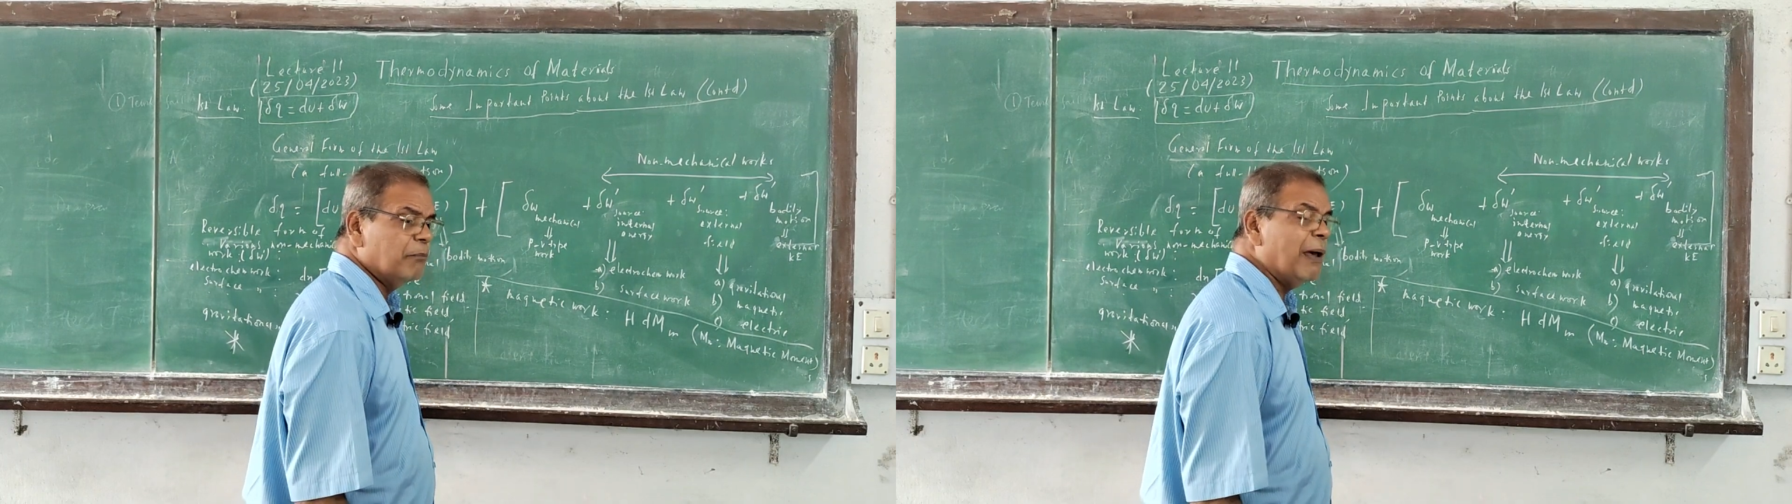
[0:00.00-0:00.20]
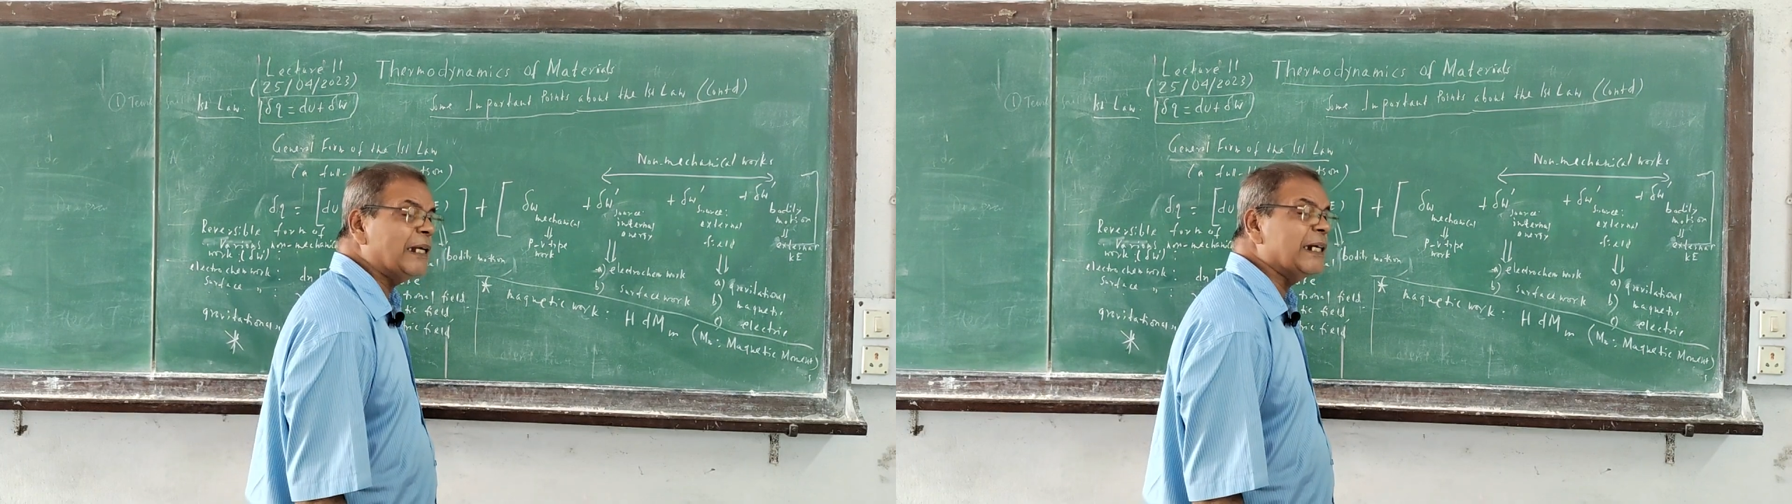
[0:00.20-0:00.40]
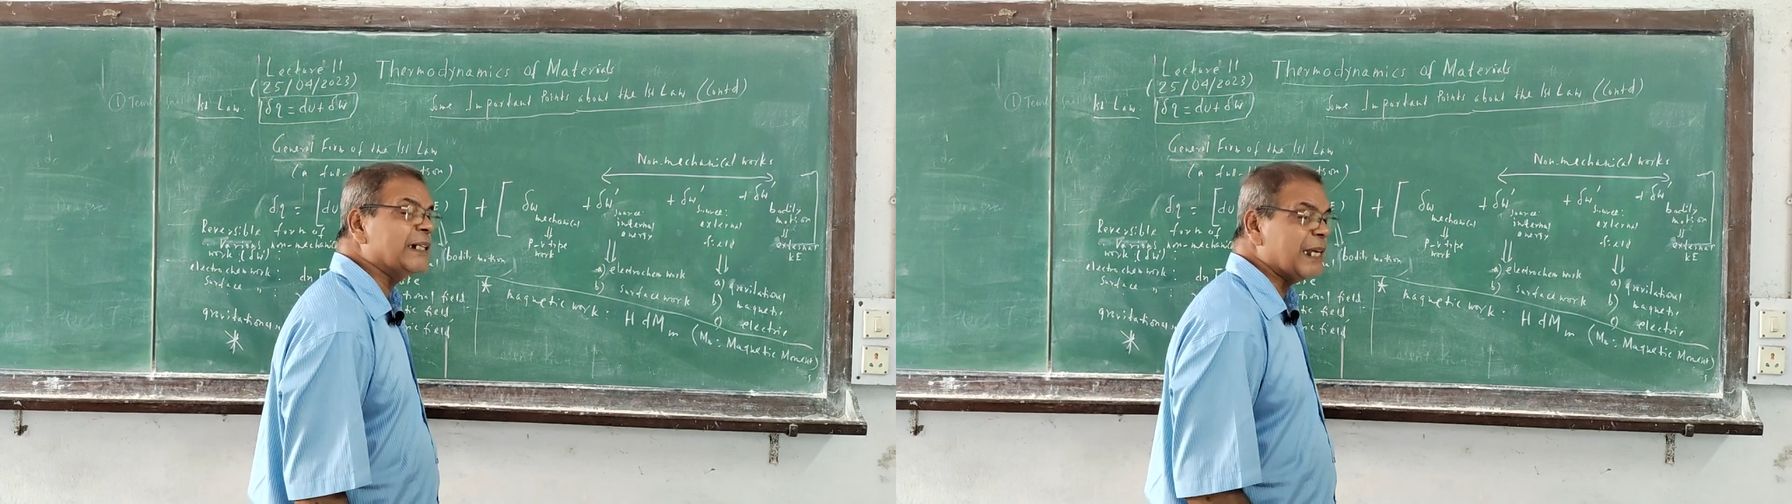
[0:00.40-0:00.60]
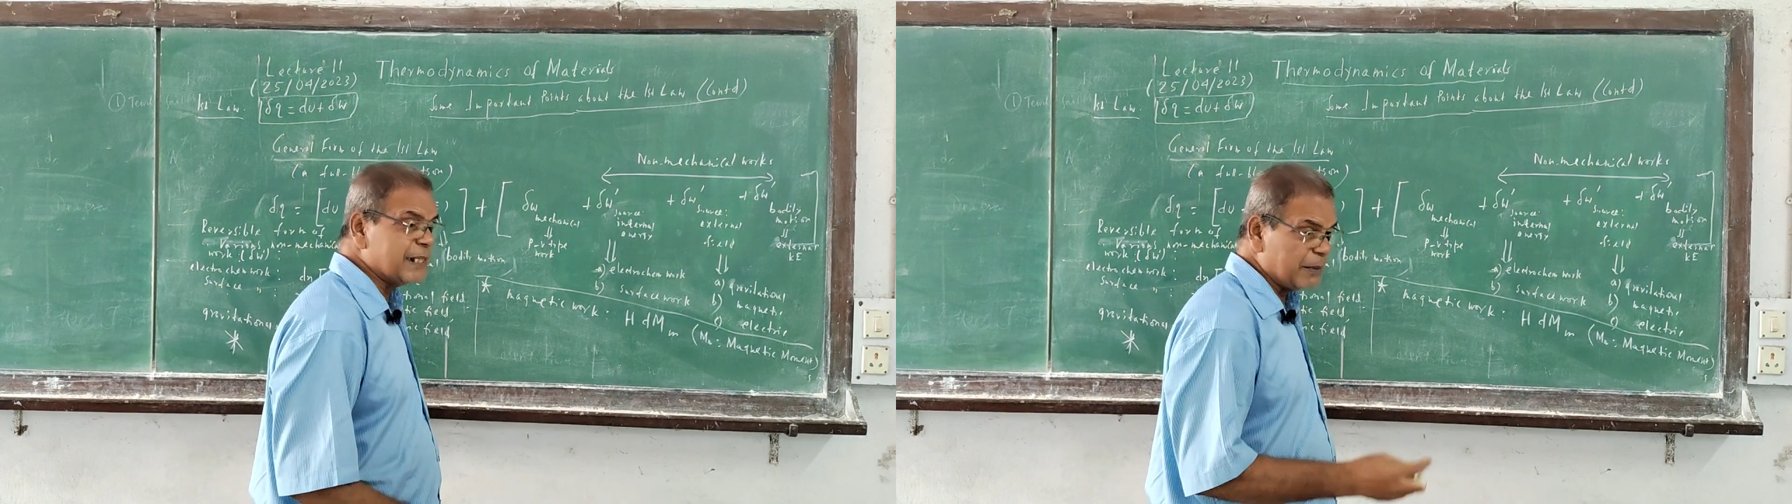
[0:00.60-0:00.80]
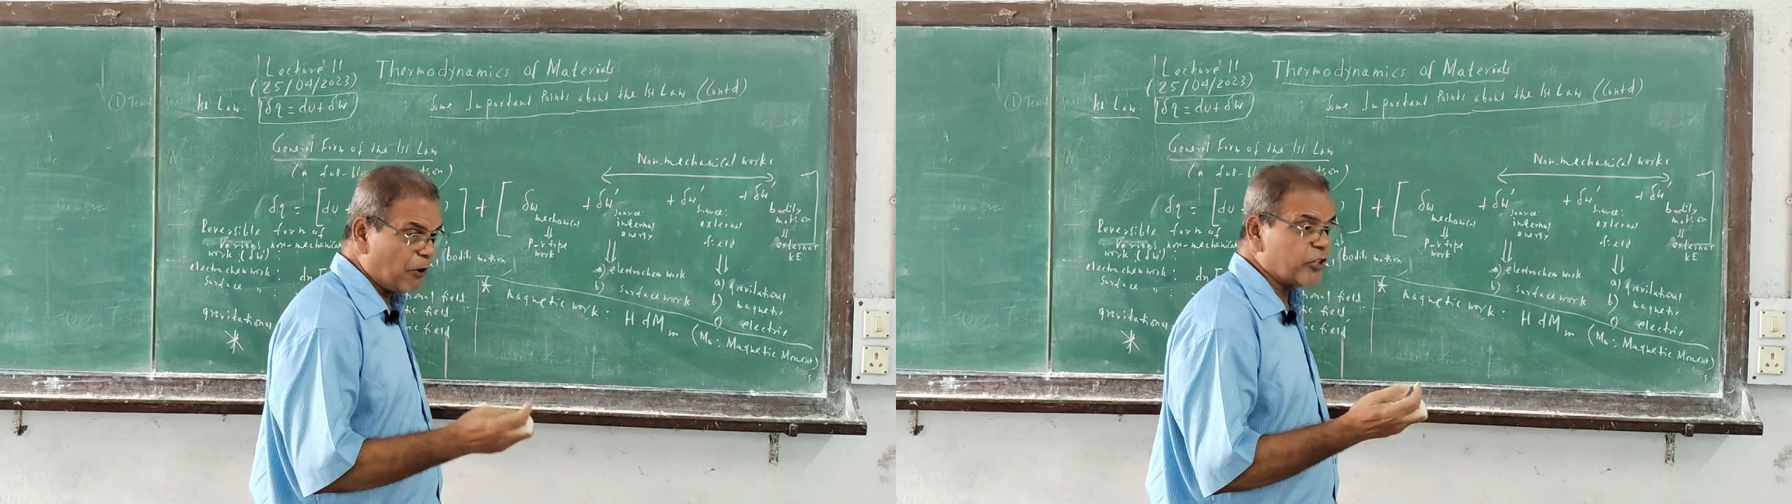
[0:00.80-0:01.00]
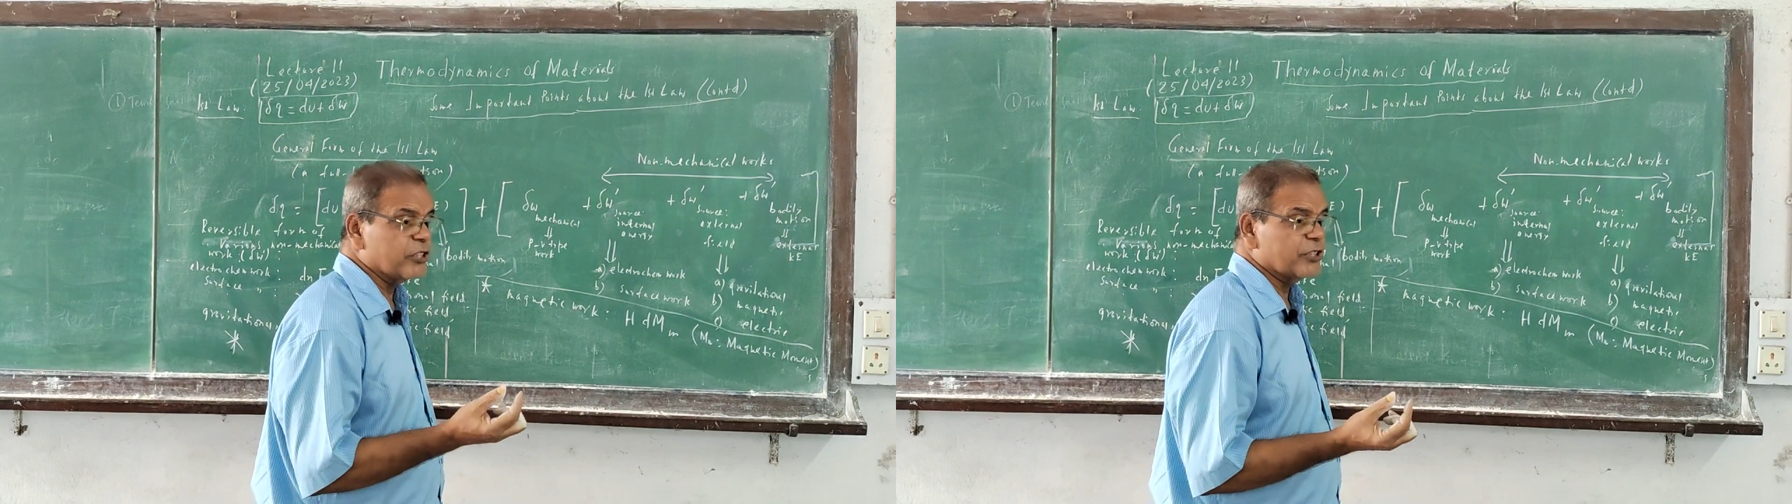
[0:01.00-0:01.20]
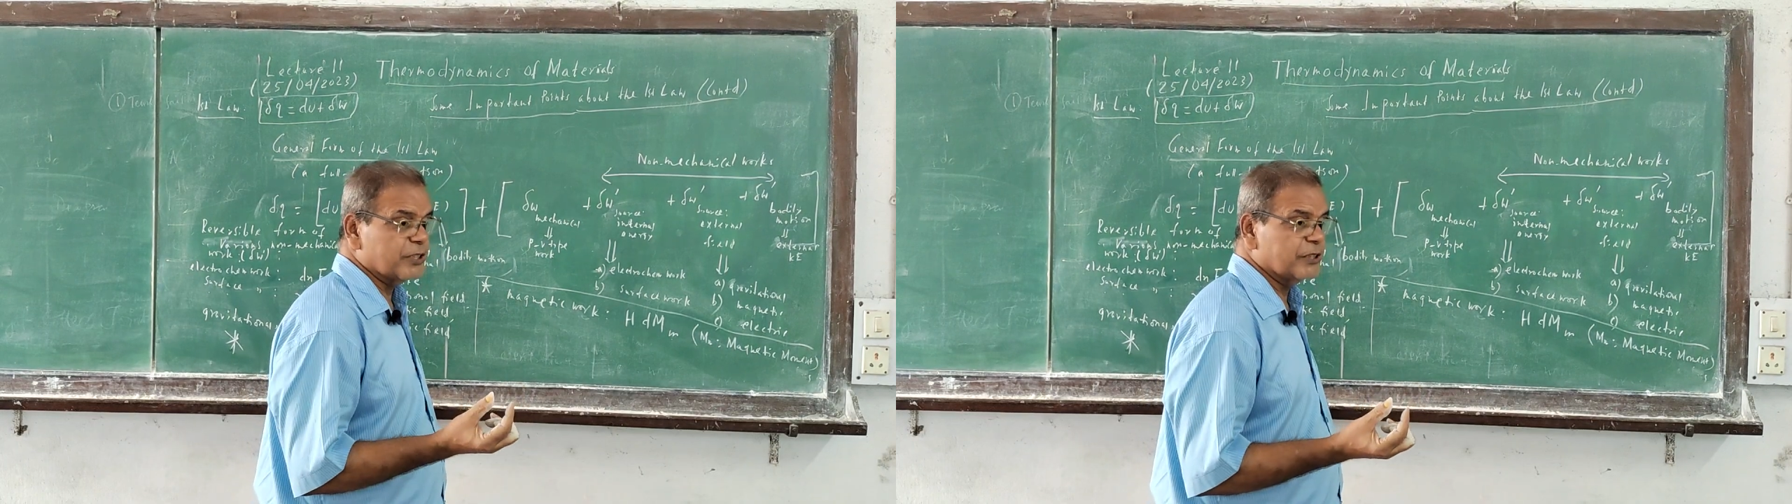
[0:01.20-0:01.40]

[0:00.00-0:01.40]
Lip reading: magnetize a body,